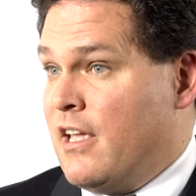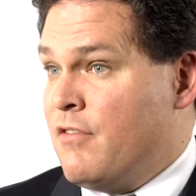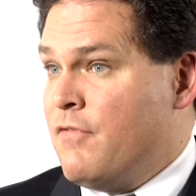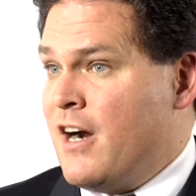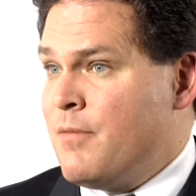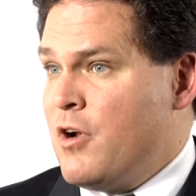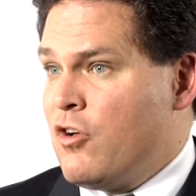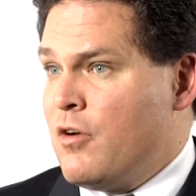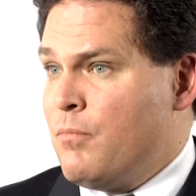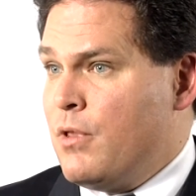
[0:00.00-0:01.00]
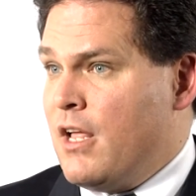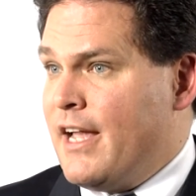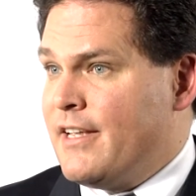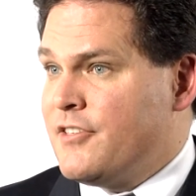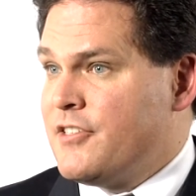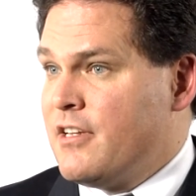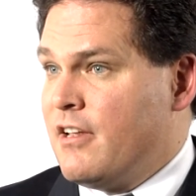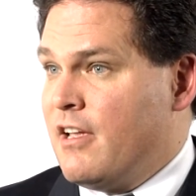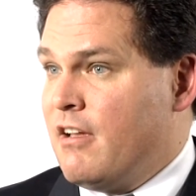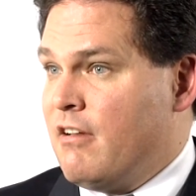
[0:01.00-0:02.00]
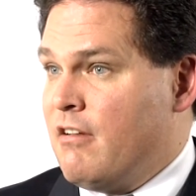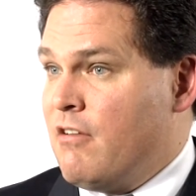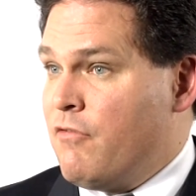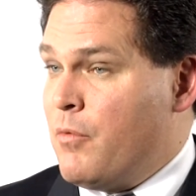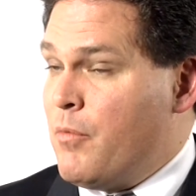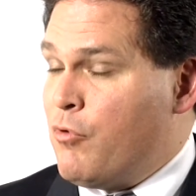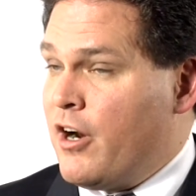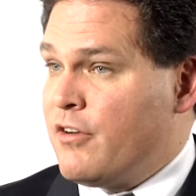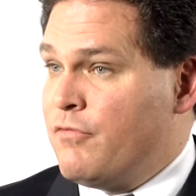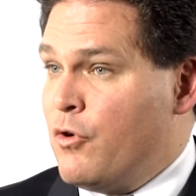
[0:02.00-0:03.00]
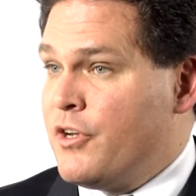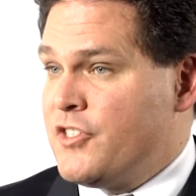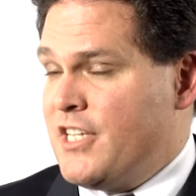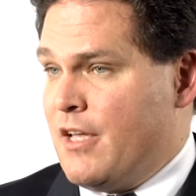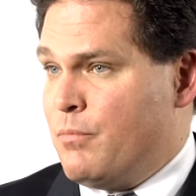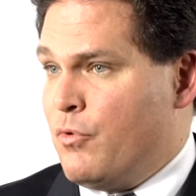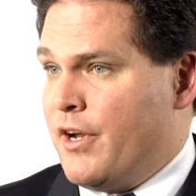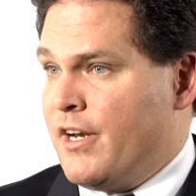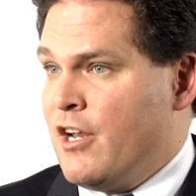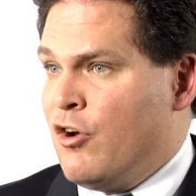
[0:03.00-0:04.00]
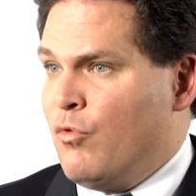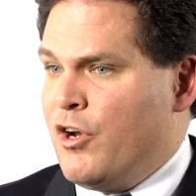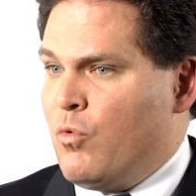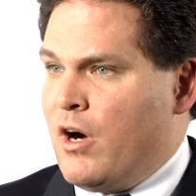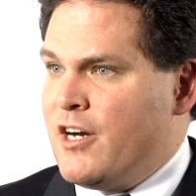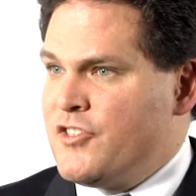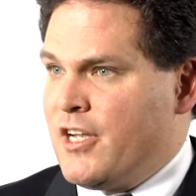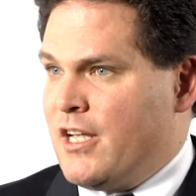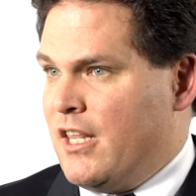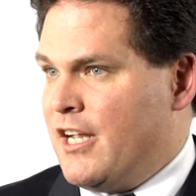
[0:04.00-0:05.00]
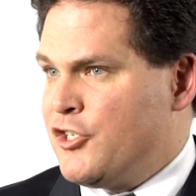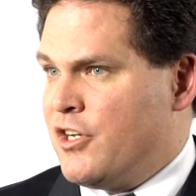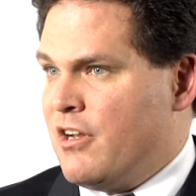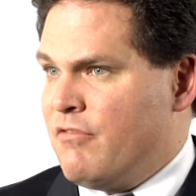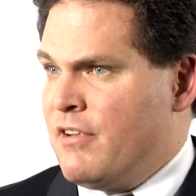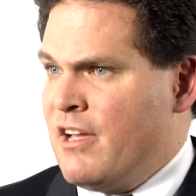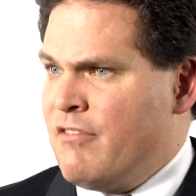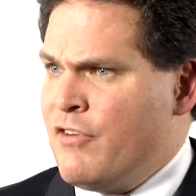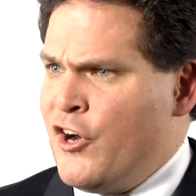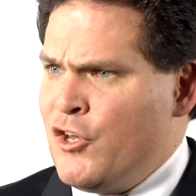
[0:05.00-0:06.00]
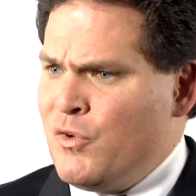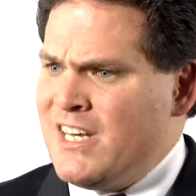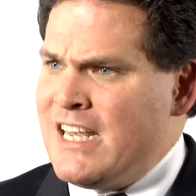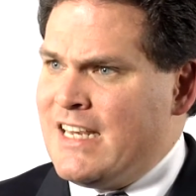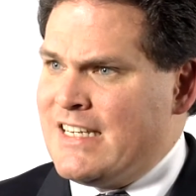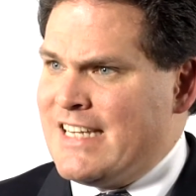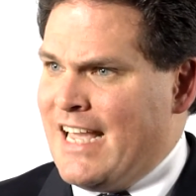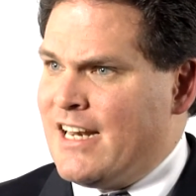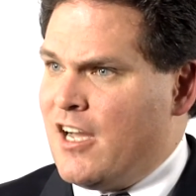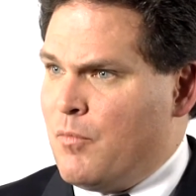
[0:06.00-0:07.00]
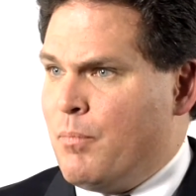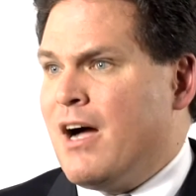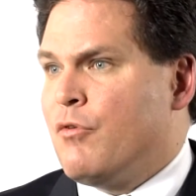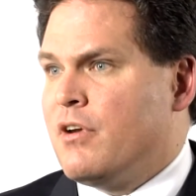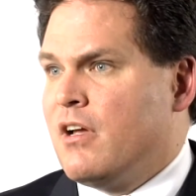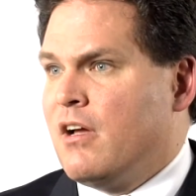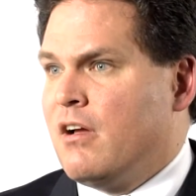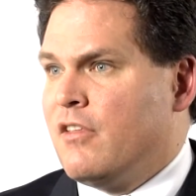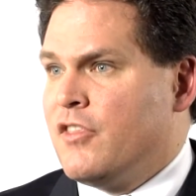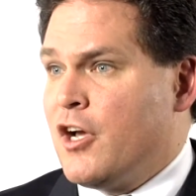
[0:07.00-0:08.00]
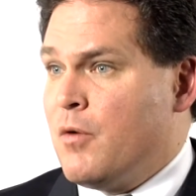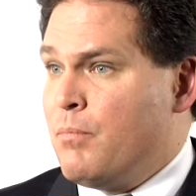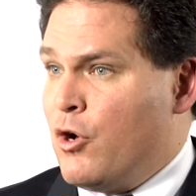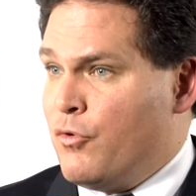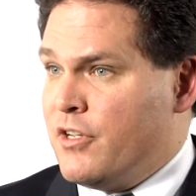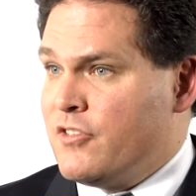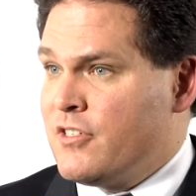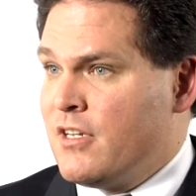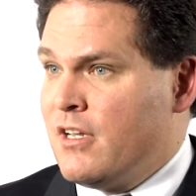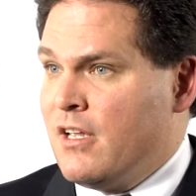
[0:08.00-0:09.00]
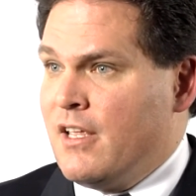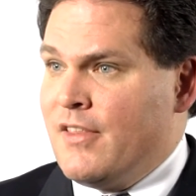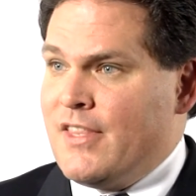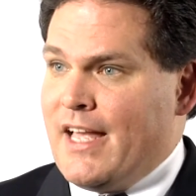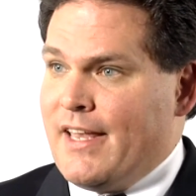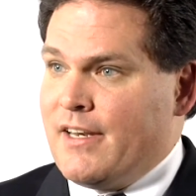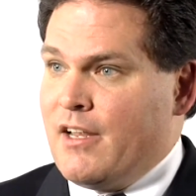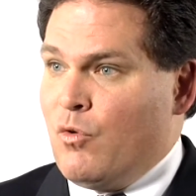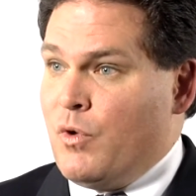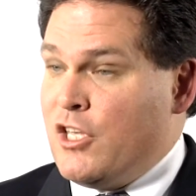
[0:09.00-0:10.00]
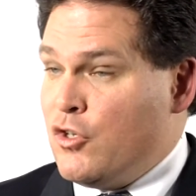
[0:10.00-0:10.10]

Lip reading: environmental compliance from a product focus standpoint requires the collection of very unique data about the components that we